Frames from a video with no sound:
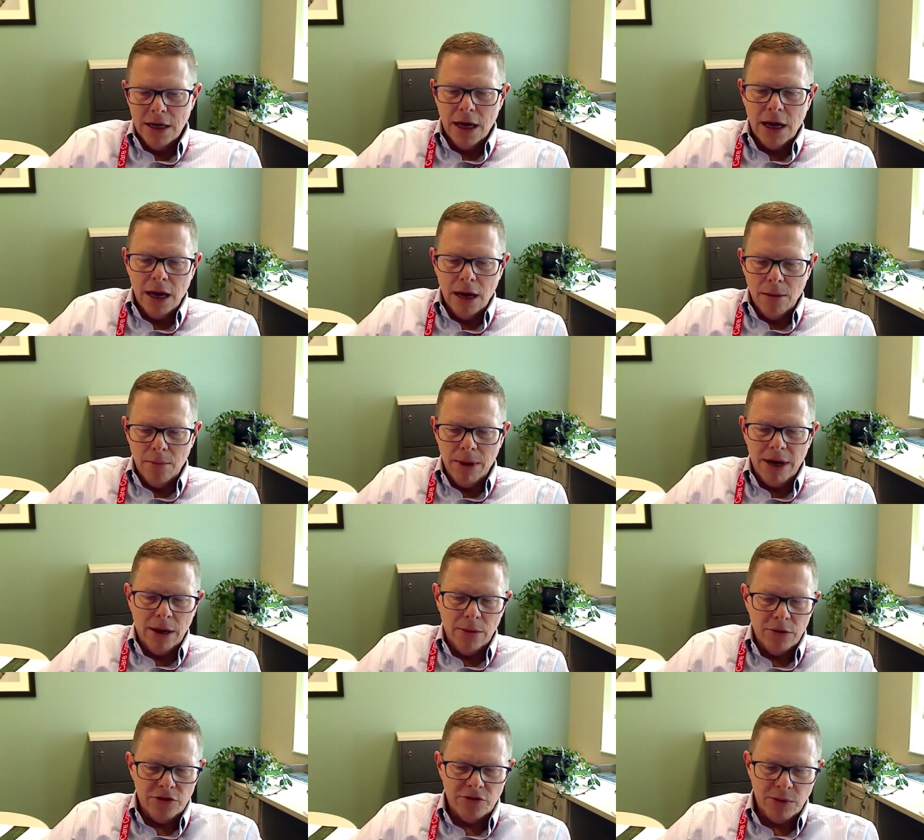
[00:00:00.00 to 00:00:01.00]
um, but I
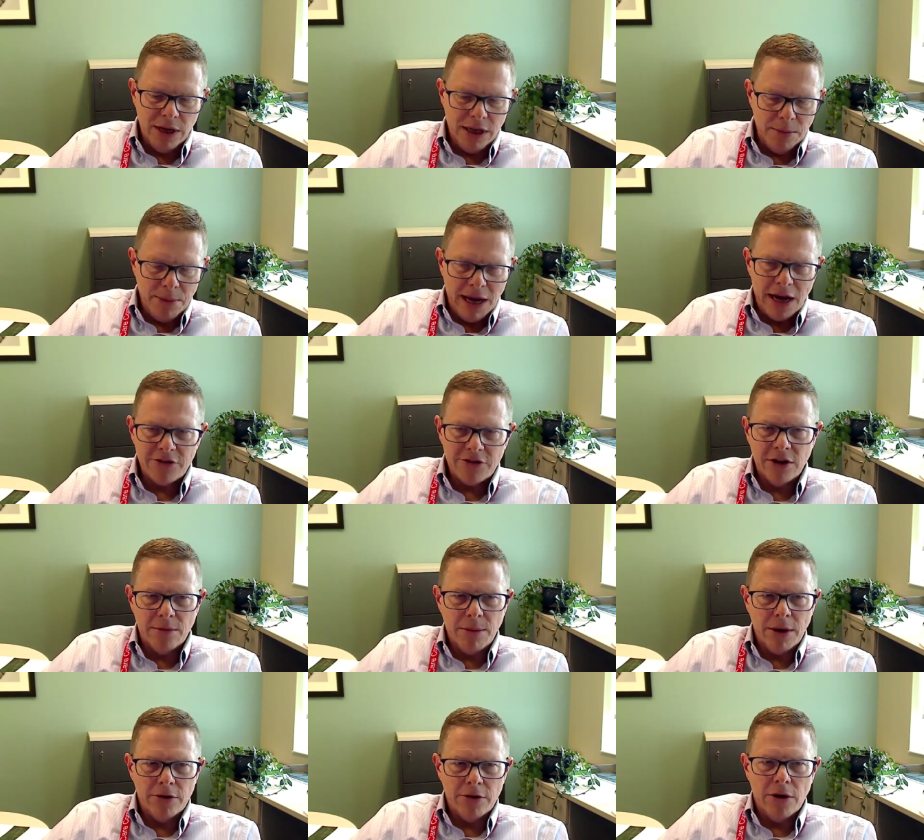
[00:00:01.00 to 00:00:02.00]
was really passionate
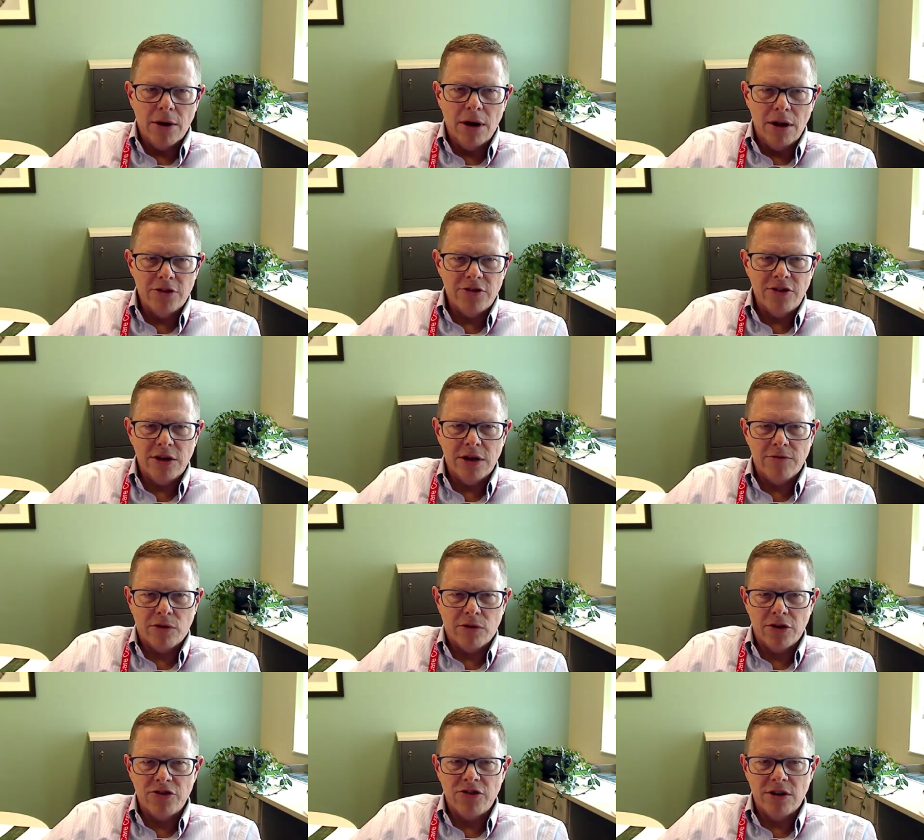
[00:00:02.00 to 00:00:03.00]
about neurology and
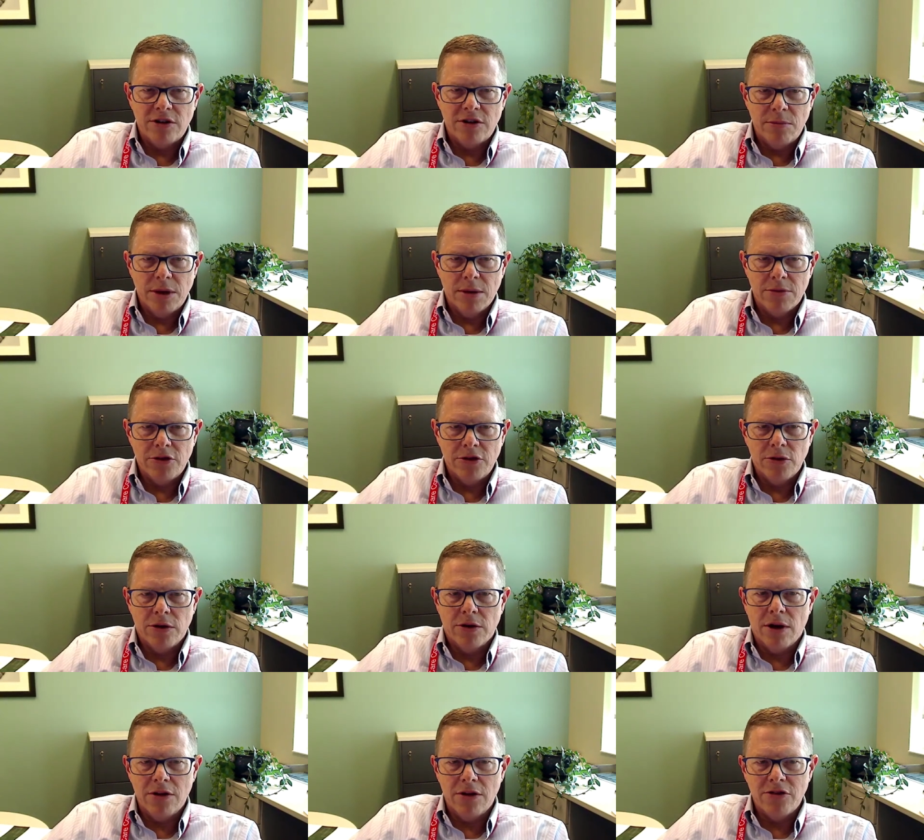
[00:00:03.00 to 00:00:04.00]
fortunate to be able to do a
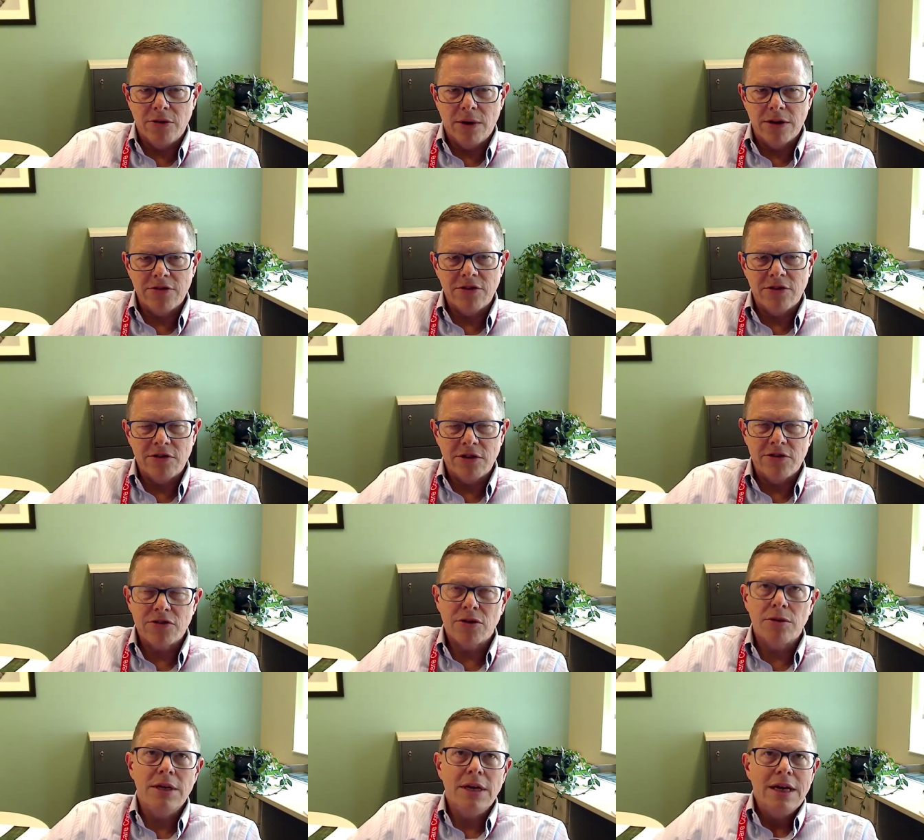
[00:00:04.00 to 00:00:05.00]
neurology residency.
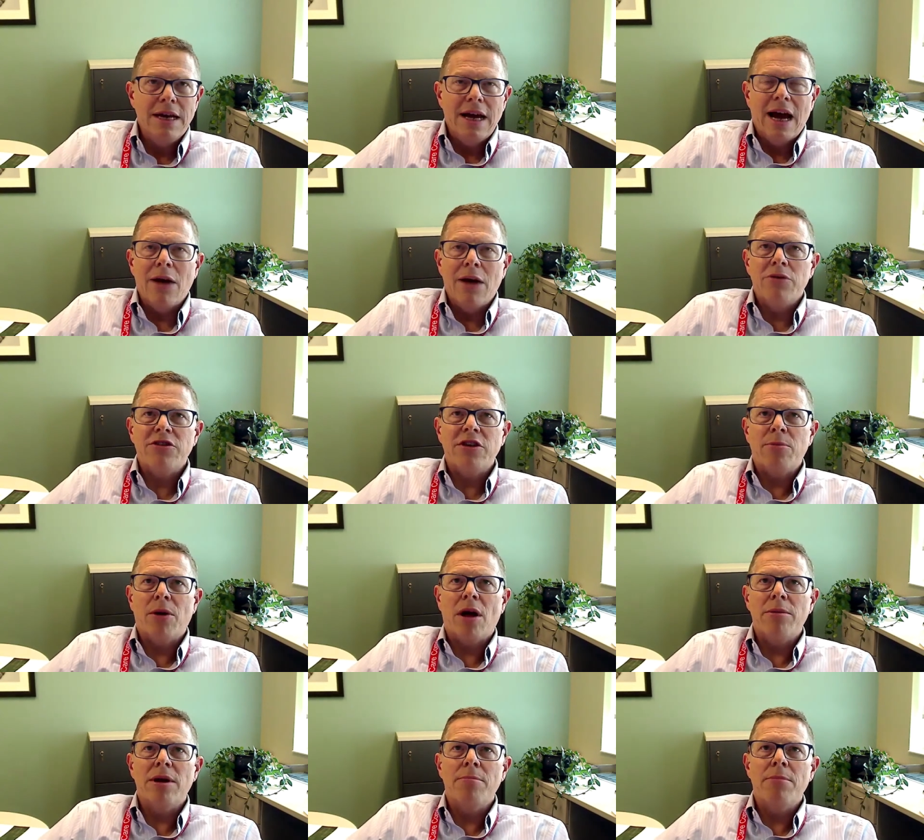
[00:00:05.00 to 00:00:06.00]
So I would say
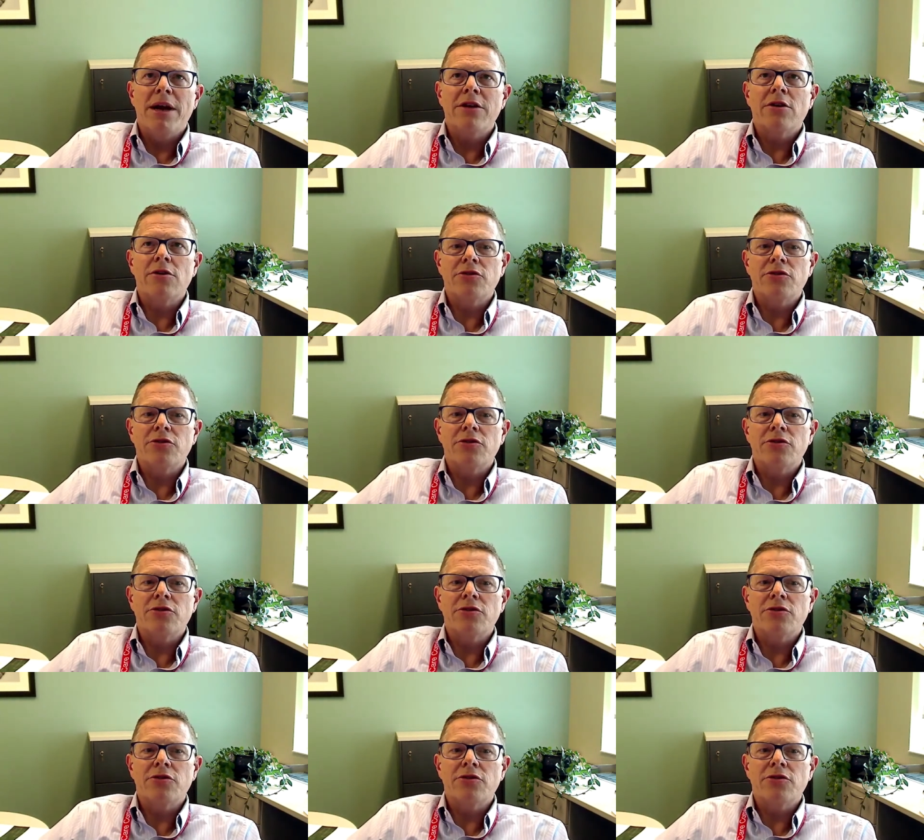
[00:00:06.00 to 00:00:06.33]
probably in medical